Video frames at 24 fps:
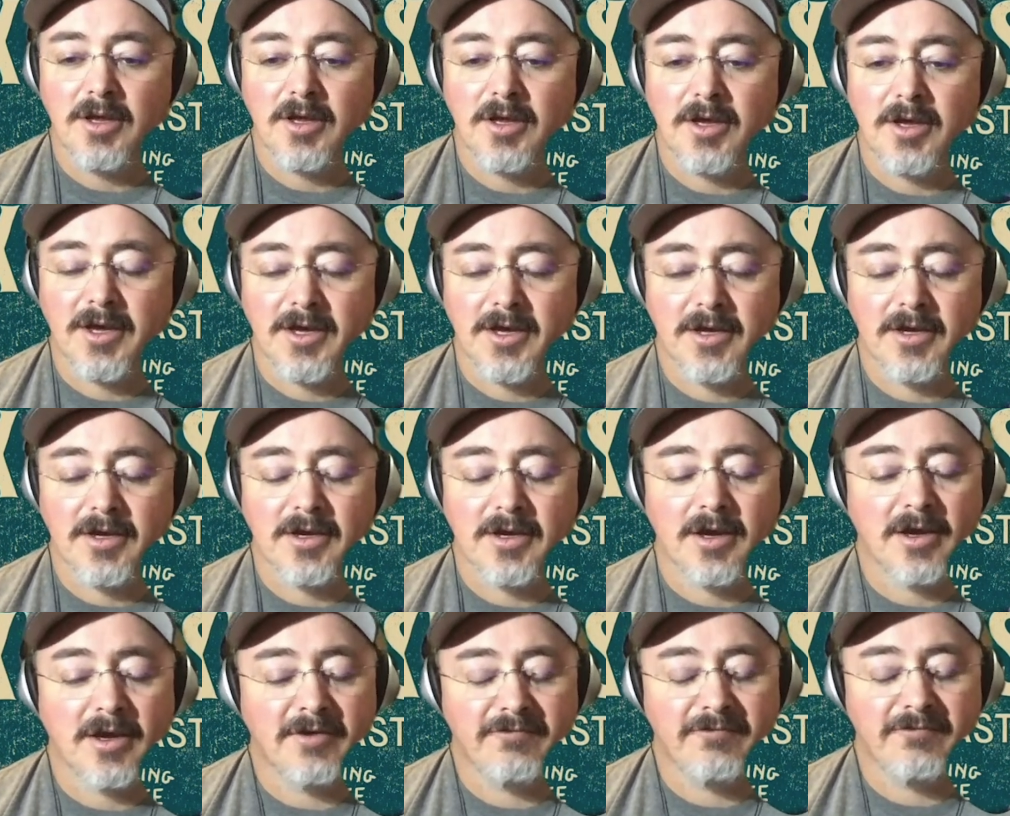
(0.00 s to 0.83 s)

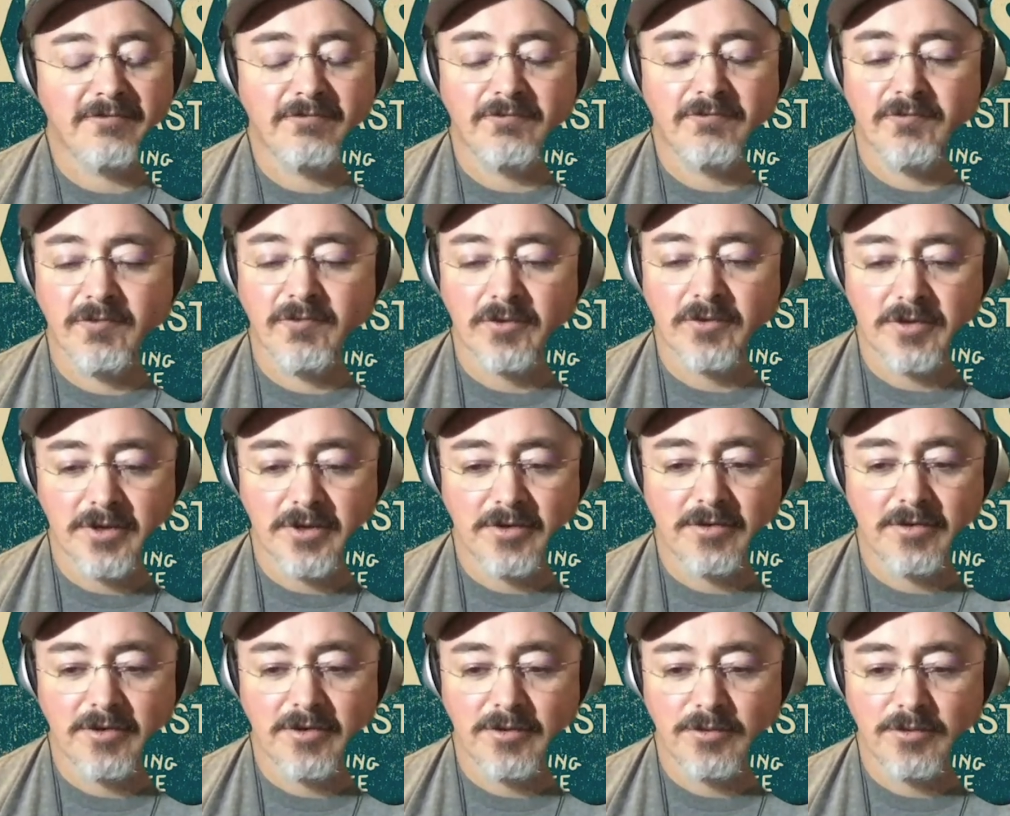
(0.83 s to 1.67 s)
I fully
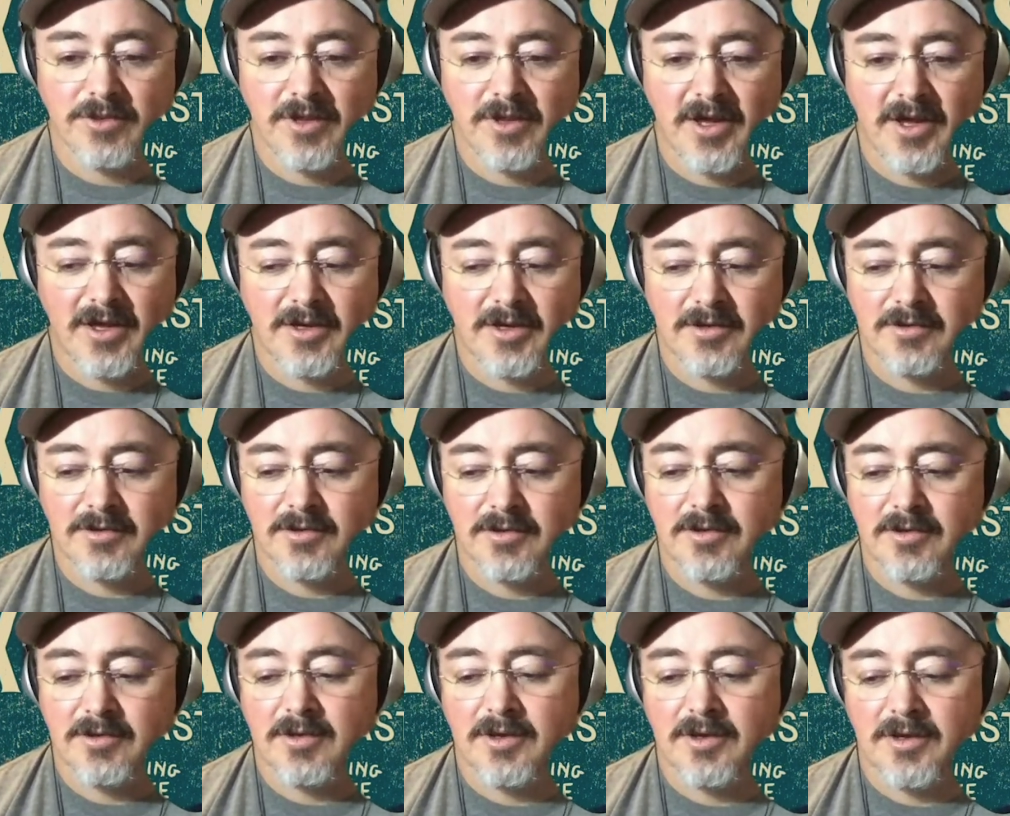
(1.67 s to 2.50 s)
agree with that.
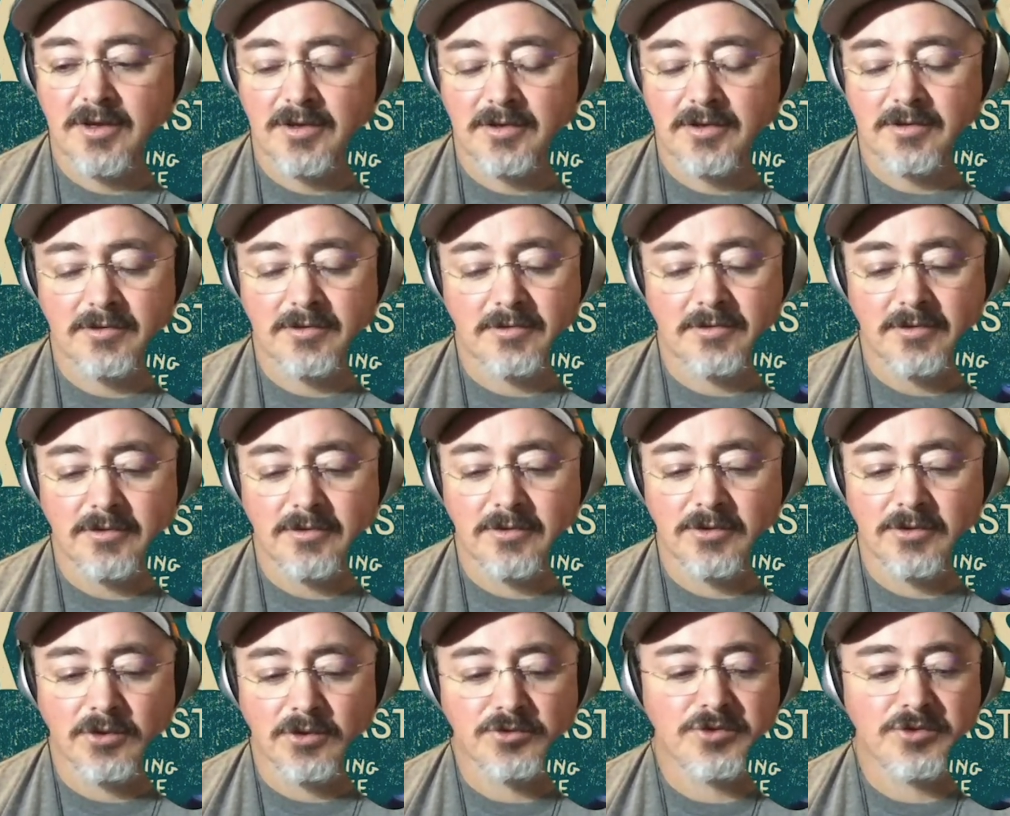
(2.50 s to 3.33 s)
And
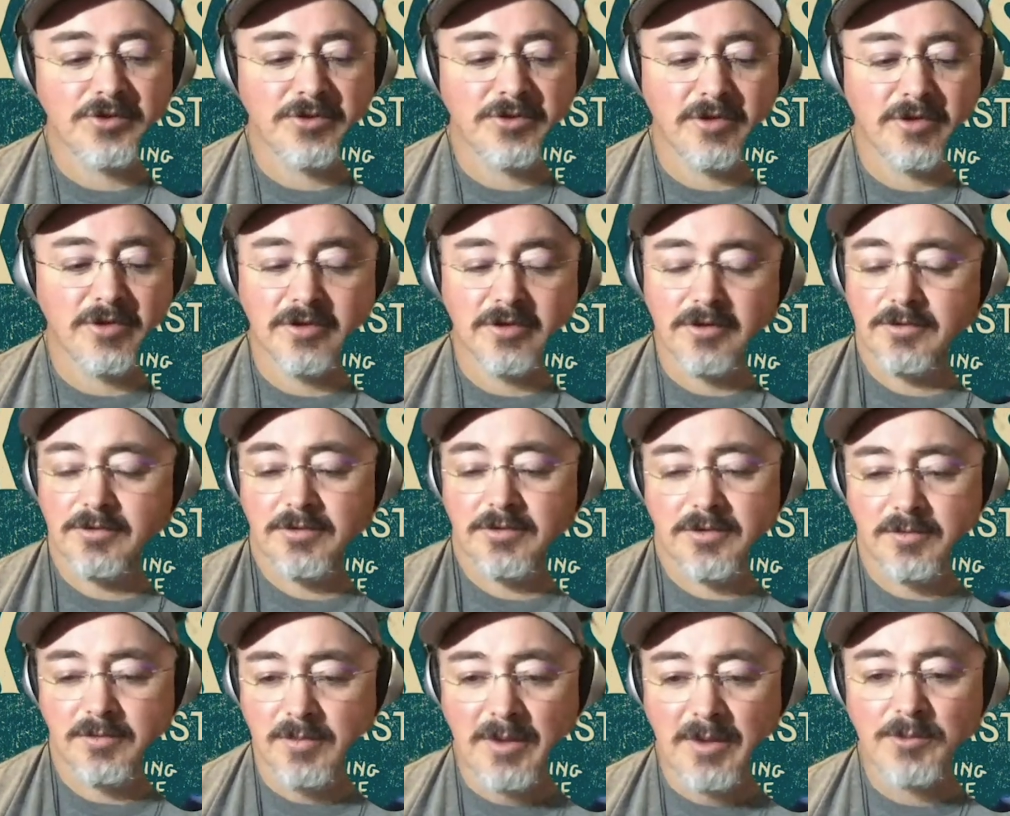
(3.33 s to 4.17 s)
those are
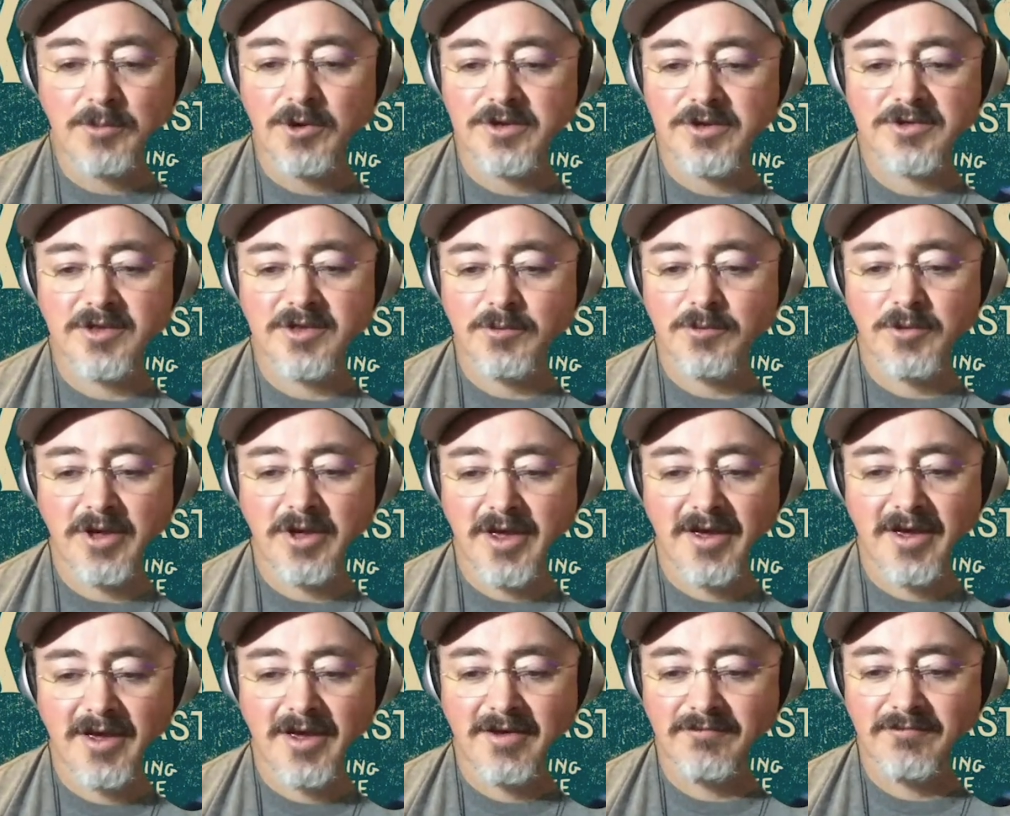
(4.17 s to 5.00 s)
the memories that we
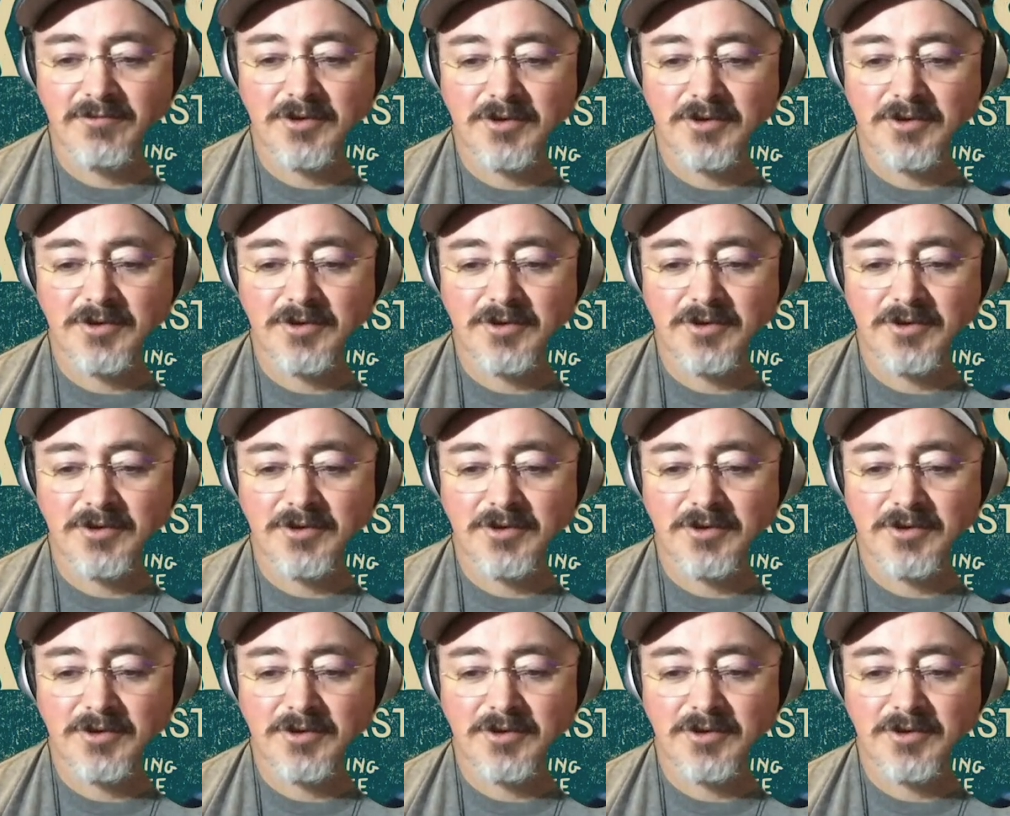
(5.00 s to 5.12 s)
have.